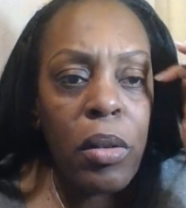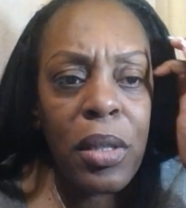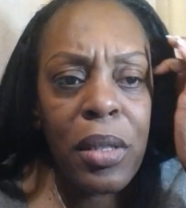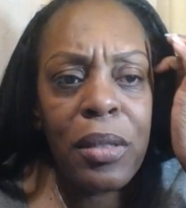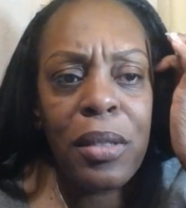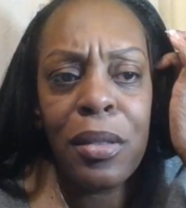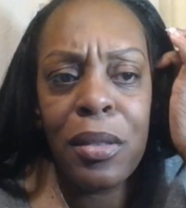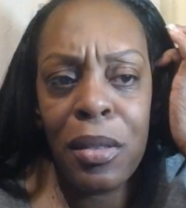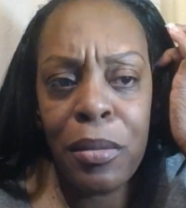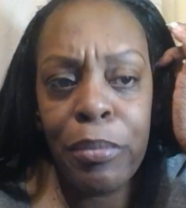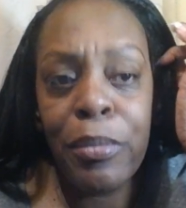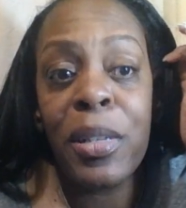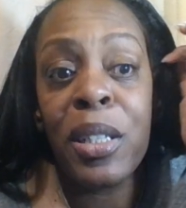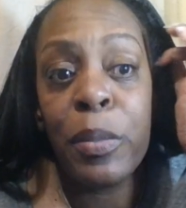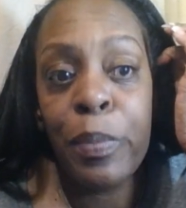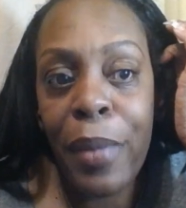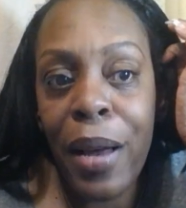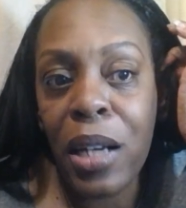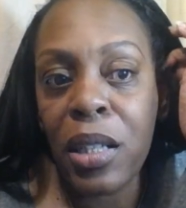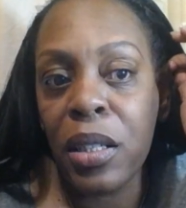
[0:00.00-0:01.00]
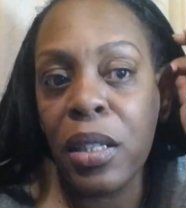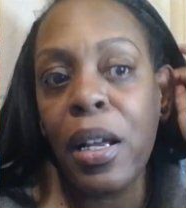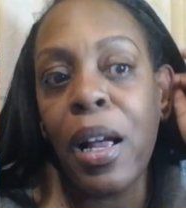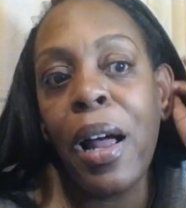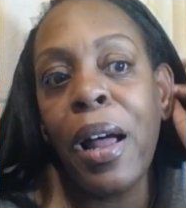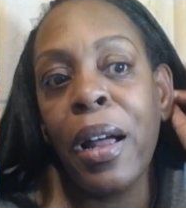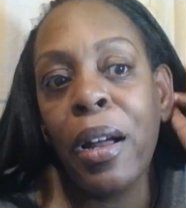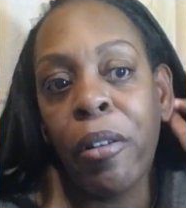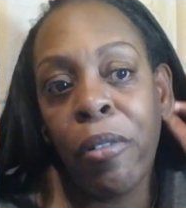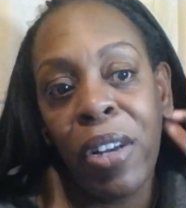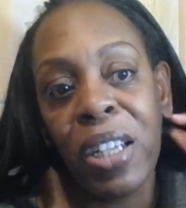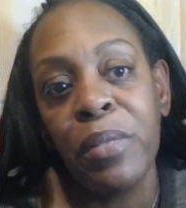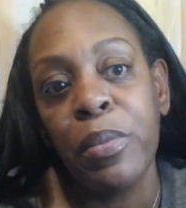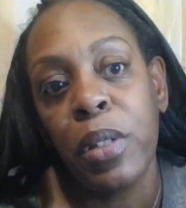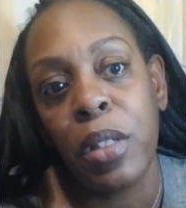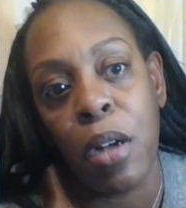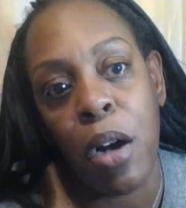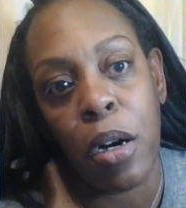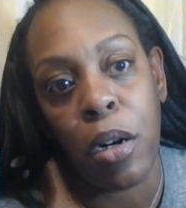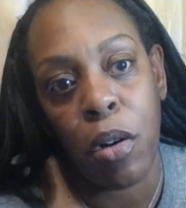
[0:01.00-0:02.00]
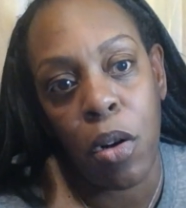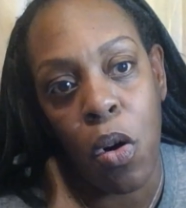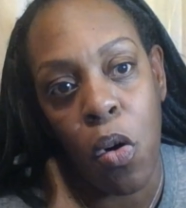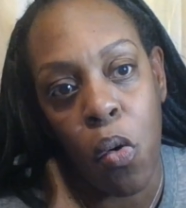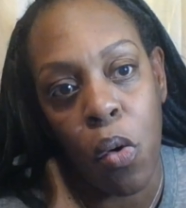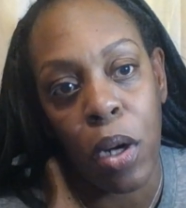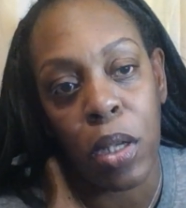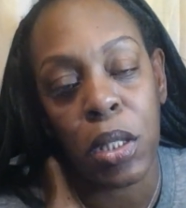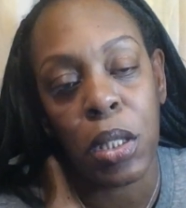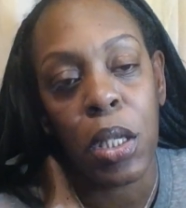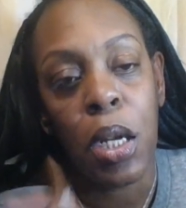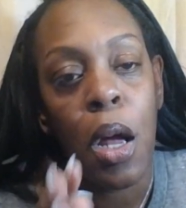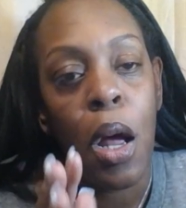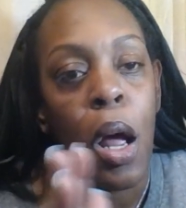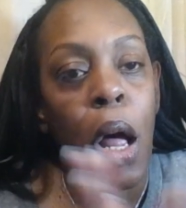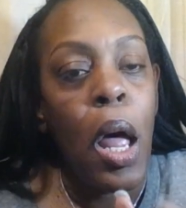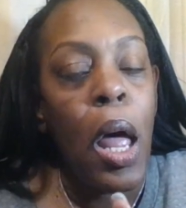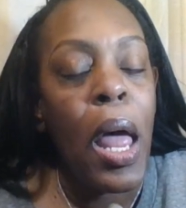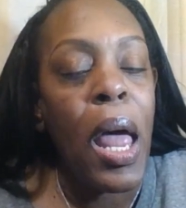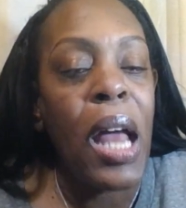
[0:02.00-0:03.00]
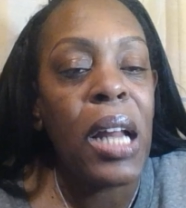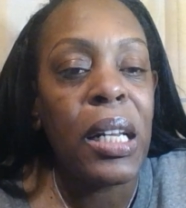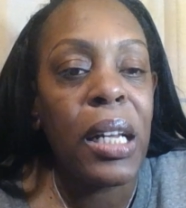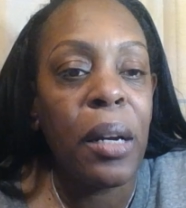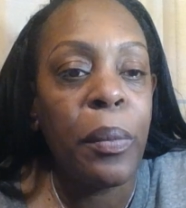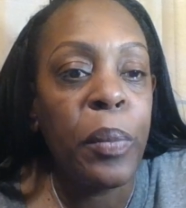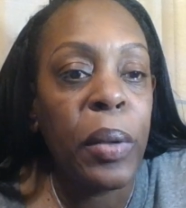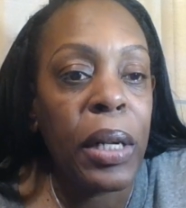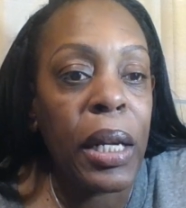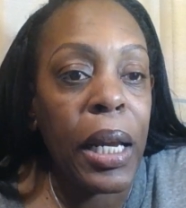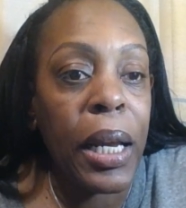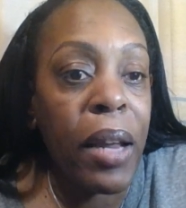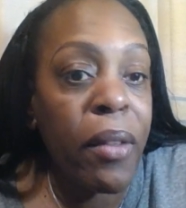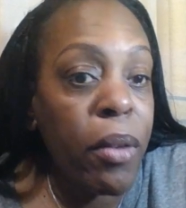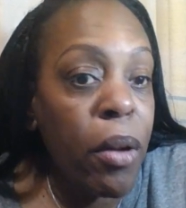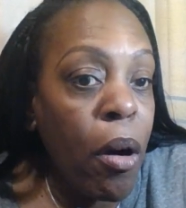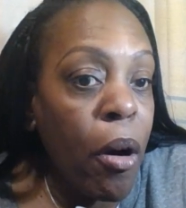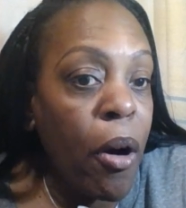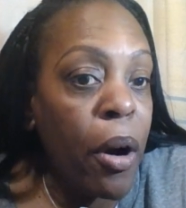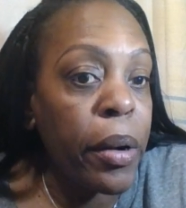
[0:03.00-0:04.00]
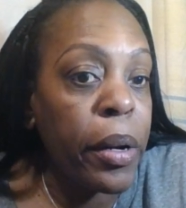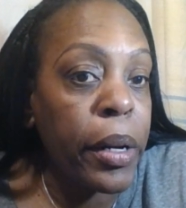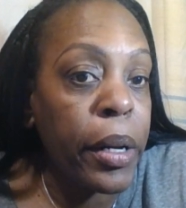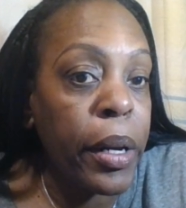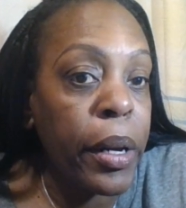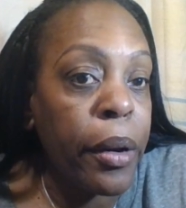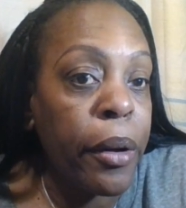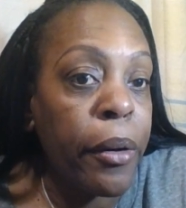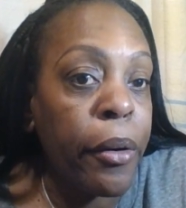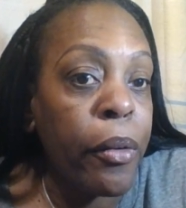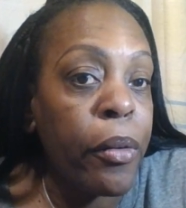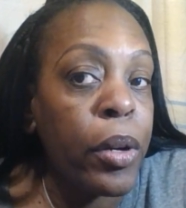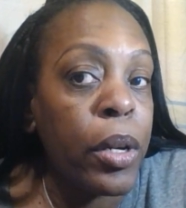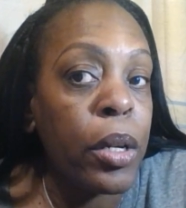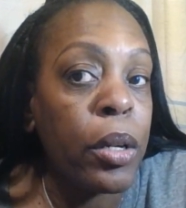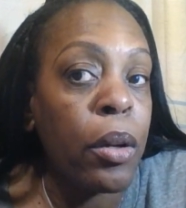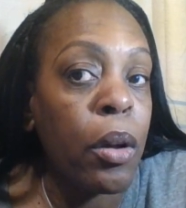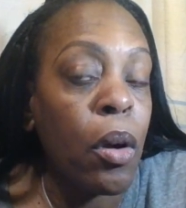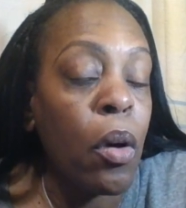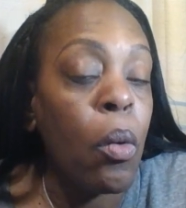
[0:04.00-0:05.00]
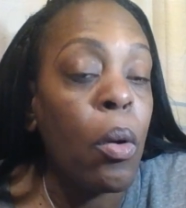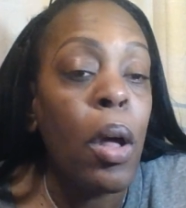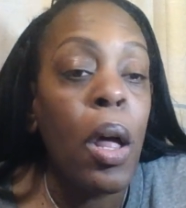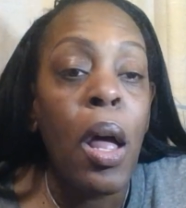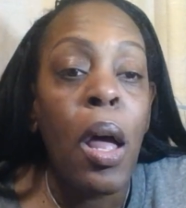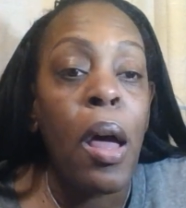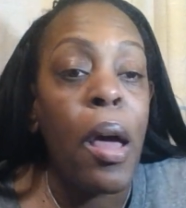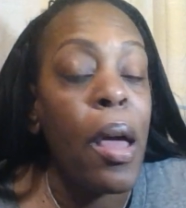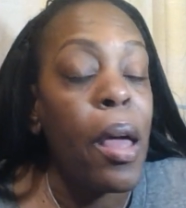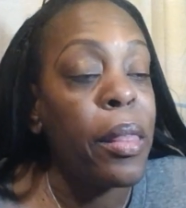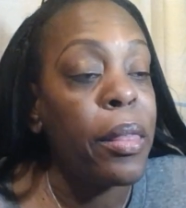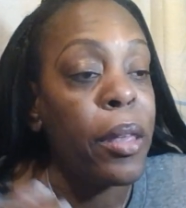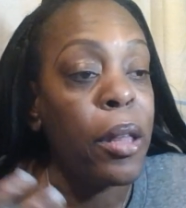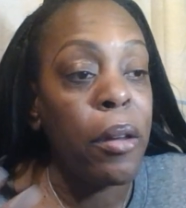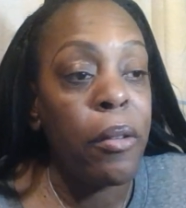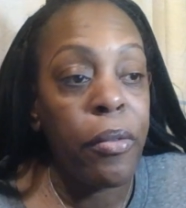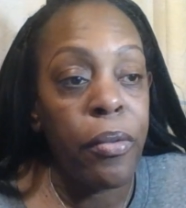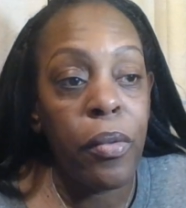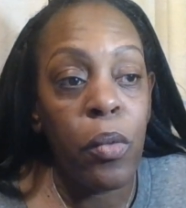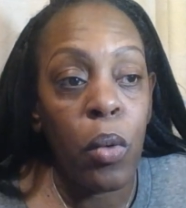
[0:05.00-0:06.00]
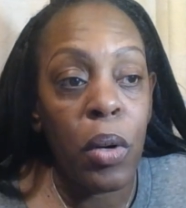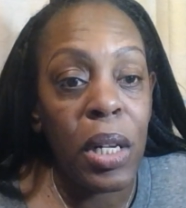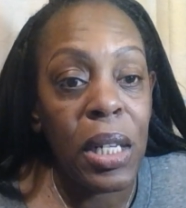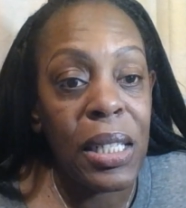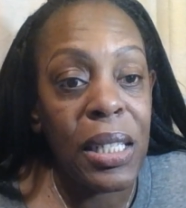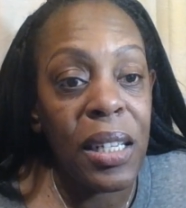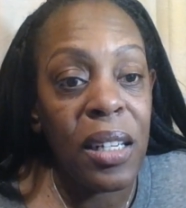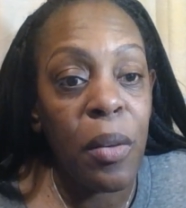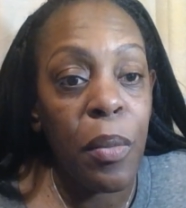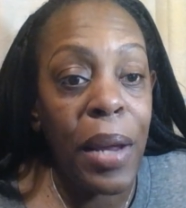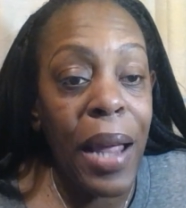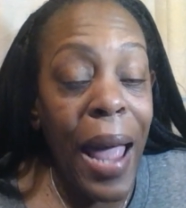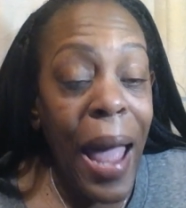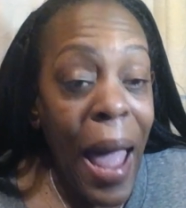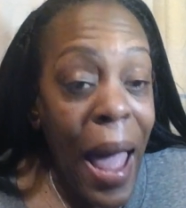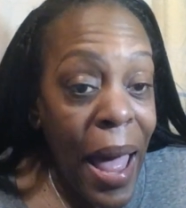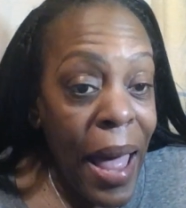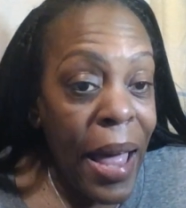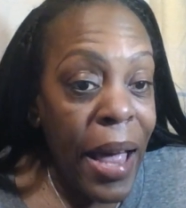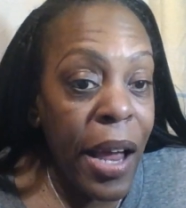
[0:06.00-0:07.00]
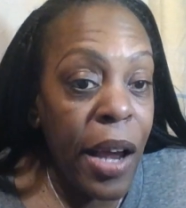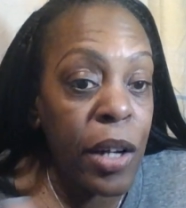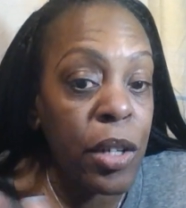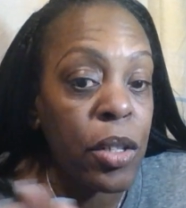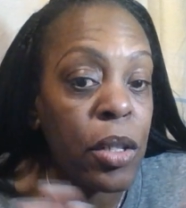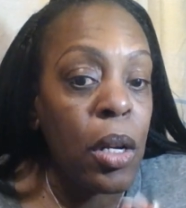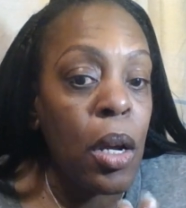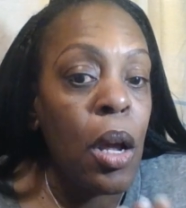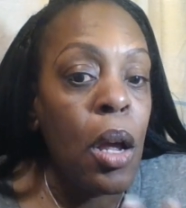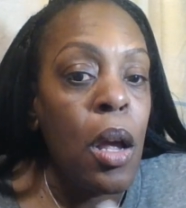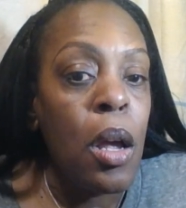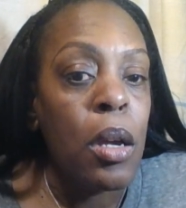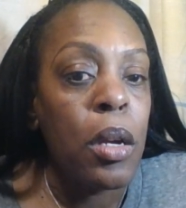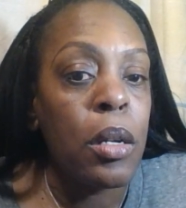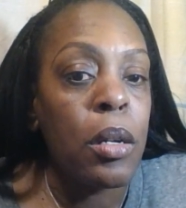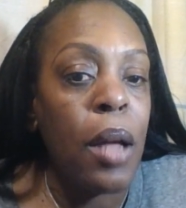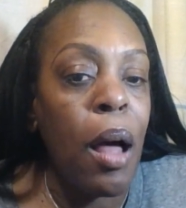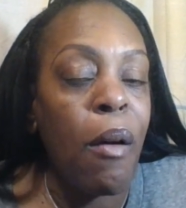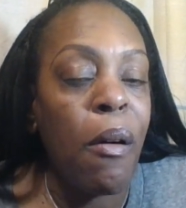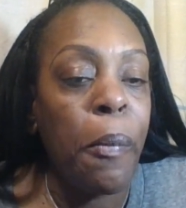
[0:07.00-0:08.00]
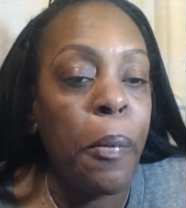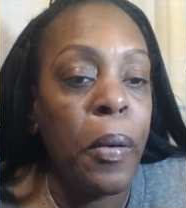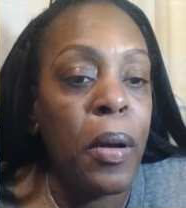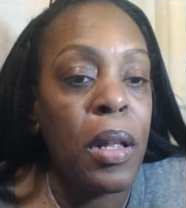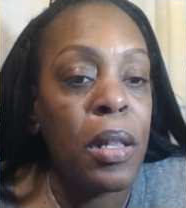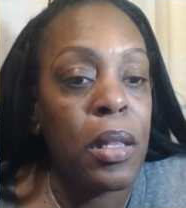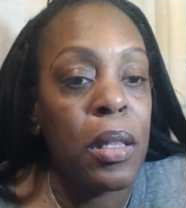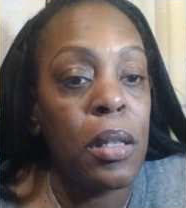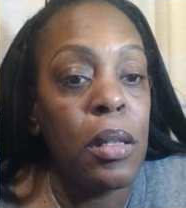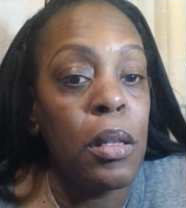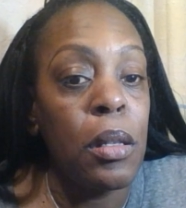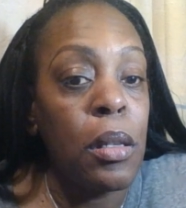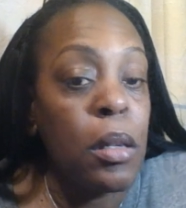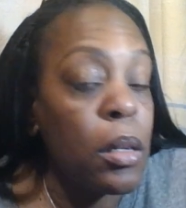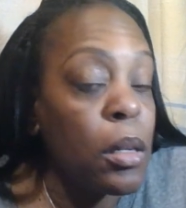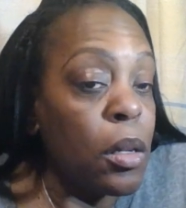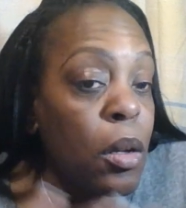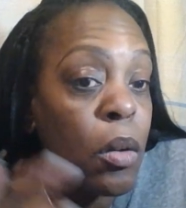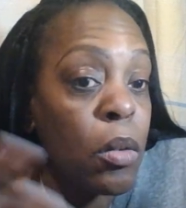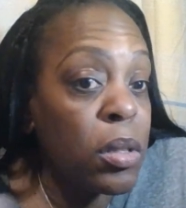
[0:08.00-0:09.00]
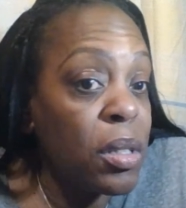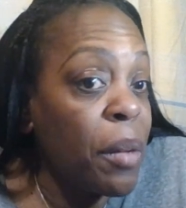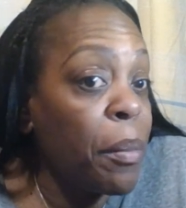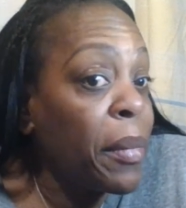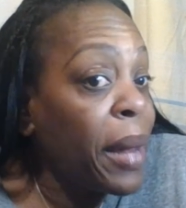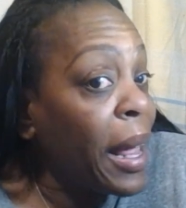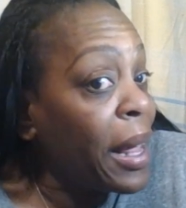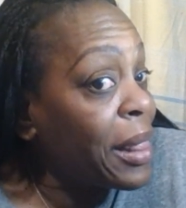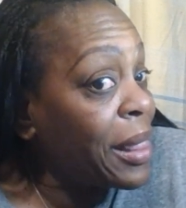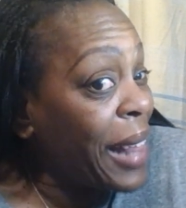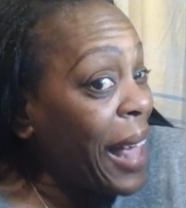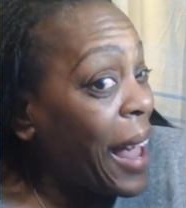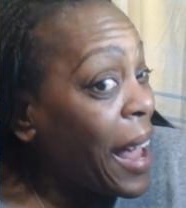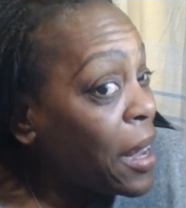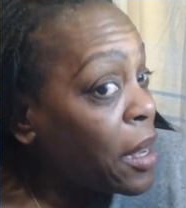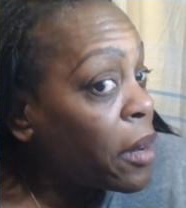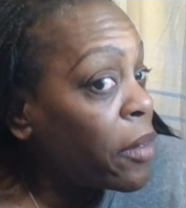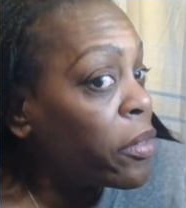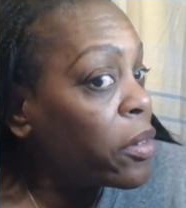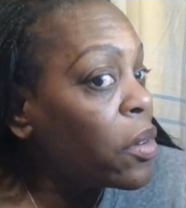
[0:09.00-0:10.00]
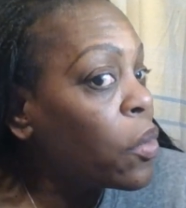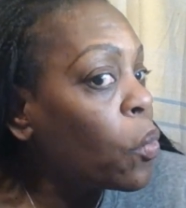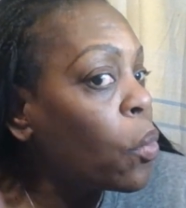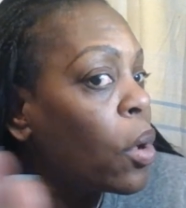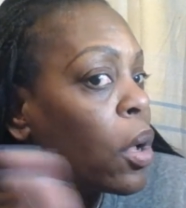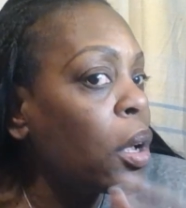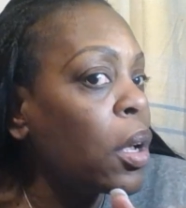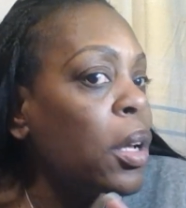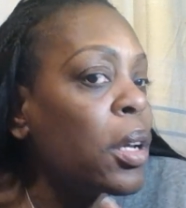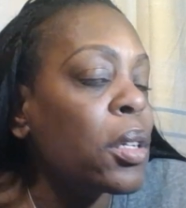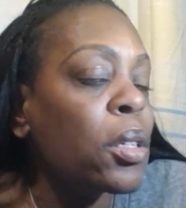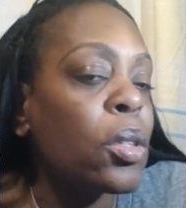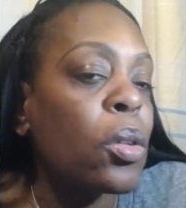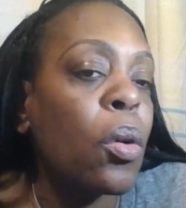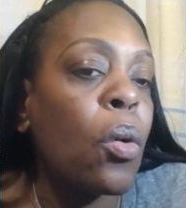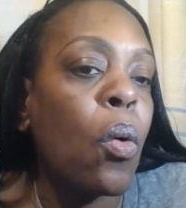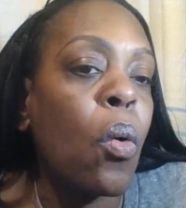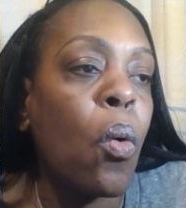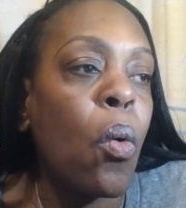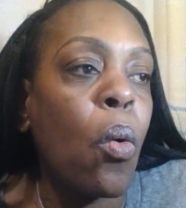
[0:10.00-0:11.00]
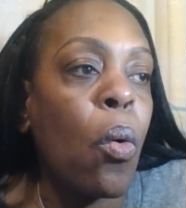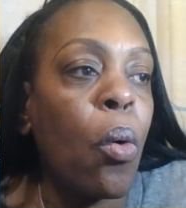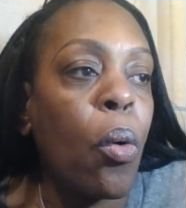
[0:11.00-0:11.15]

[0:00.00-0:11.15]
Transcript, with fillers: especially a Christmas card, of course, and then put a gift card in there, you know, and then if you want to send them cash you know i'll put you know something like that if you want or